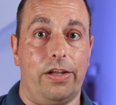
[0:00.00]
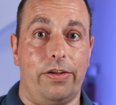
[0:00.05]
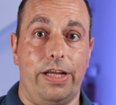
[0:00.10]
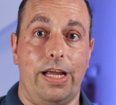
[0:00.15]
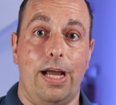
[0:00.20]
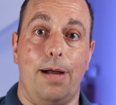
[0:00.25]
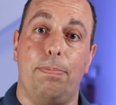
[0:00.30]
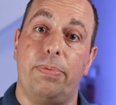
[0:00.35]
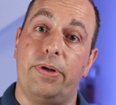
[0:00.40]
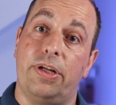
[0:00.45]
the
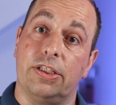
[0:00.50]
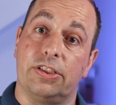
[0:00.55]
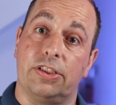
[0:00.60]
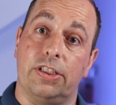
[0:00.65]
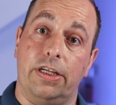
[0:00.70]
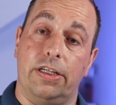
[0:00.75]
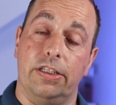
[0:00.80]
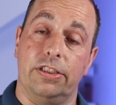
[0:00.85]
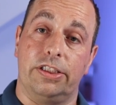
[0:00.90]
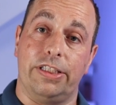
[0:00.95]
app
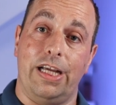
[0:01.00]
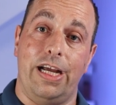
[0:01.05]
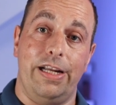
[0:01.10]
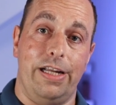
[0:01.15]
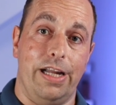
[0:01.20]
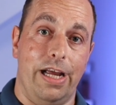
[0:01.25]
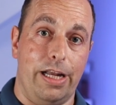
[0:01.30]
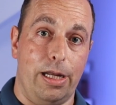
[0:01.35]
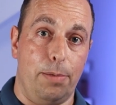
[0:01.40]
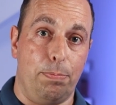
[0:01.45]
doesn't contain
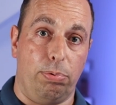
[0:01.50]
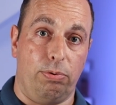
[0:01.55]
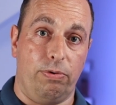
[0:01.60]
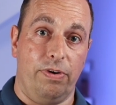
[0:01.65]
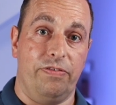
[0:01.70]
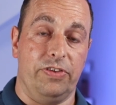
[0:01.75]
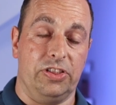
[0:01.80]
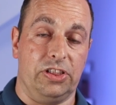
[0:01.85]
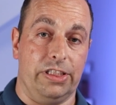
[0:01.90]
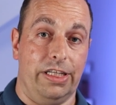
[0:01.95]
any
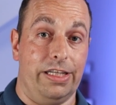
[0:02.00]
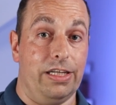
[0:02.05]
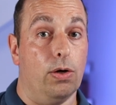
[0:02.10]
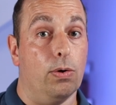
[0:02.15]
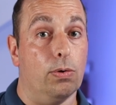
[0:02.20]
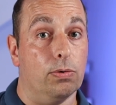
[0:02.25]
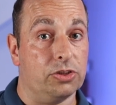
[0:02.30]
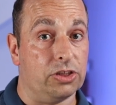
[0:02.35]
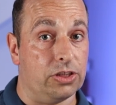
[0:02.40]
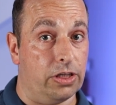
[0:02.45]
privacy
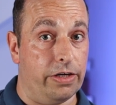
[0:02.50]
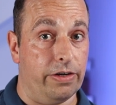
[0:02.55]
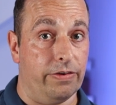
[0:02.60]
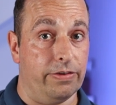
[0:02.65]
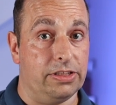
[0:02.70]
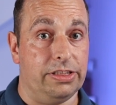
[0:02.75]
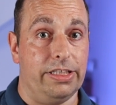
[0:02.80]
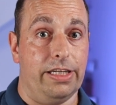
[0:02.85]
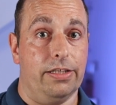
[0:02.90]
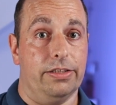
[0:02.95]
or
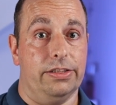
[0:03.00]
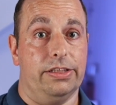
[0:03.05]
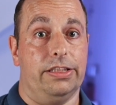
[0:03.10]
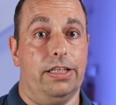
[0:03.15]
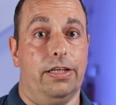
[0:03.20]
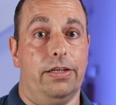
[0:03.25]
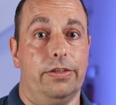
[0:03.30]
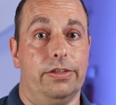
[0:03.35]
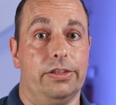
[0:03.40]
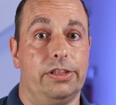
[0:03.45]
security
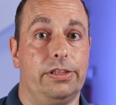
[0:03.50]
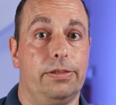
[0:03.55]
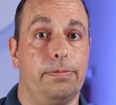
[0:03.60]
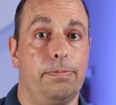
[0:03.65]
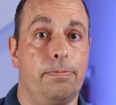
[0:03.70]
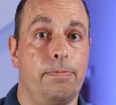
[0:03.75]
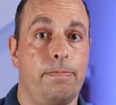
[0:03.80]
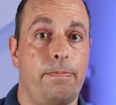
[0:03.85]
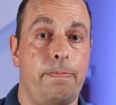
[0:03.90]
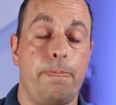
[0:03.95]
concerns.
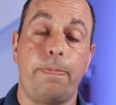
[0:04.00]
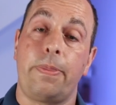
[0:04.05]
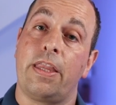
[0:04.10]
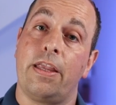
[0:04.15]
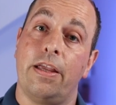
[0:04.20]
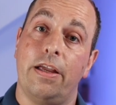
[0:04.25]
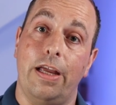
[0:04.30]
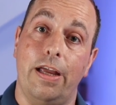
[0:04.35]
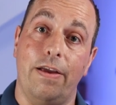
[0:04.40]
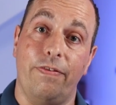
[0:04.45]

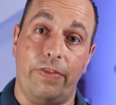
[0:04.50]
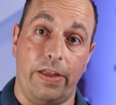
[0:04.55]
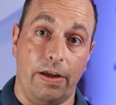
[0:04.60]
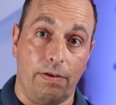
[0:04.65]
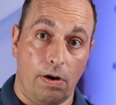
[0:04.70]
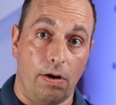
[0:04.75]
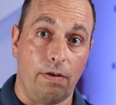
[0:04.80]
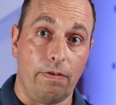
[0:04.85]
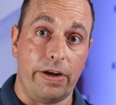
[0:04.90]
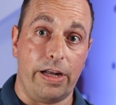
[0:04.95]
If
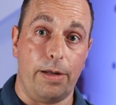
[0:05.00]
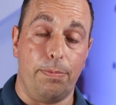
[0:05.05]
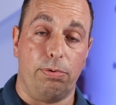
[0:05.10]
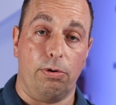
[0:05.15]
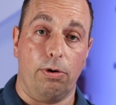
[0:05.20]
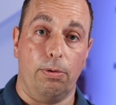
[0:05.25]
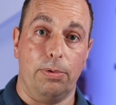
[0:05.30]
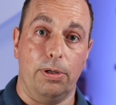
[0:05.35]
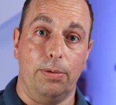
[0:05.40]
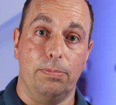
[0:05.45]
there are any
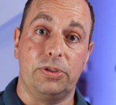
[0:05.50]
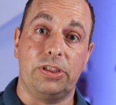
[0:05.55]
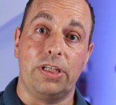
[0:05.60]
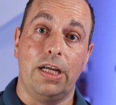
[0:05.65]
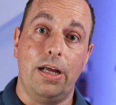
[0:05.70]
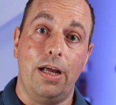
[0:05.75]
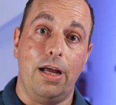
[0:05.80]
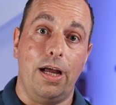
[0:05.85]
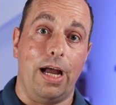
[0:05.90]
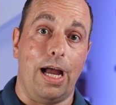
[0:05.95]
problems,
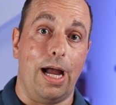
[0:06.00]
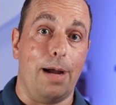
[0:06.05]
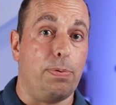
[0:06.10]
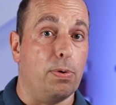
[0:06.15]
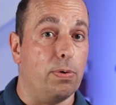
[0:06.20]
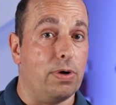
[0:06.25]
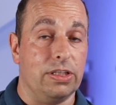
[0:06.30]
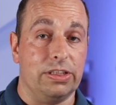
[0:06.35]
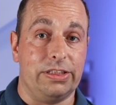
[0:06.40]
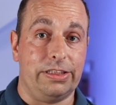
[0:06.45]
Apple
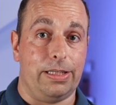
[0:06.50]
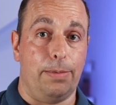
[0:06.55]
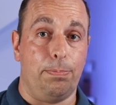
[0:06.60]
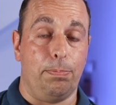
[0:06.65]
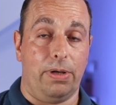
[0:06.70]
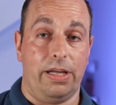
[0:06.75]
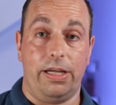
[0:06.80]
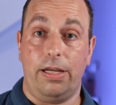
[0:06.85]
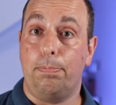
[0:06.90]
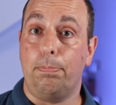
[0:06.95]
can
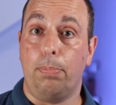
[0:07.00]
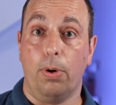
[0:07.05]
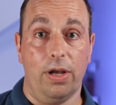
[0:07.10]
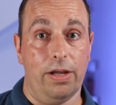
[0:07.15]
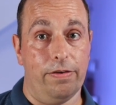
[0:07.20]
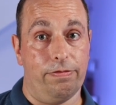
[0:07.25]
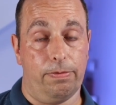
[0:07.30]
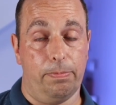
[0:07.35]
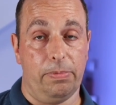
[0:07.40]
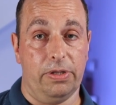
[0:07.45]
simply pull
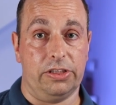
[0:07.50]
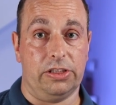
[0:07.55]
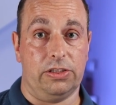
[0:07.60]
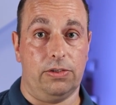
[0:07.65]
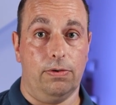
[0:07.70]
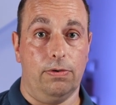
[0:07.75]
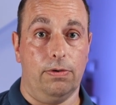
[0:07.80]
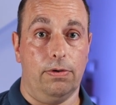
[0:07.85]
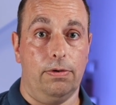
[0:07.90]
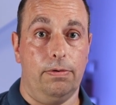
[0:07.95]
it from the
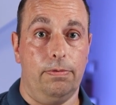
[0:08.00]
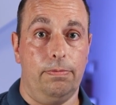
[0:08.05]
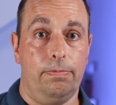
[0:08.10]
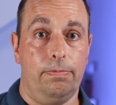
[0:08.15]
store.